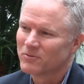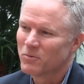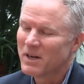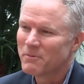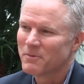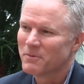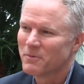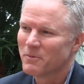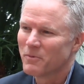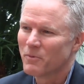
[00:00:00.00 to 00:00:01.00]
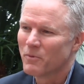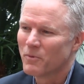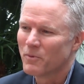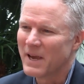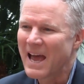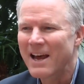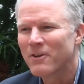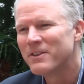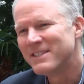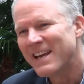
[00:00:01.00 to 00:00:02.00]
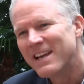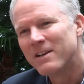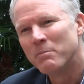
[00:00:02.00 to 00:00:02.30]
well, we had all the data,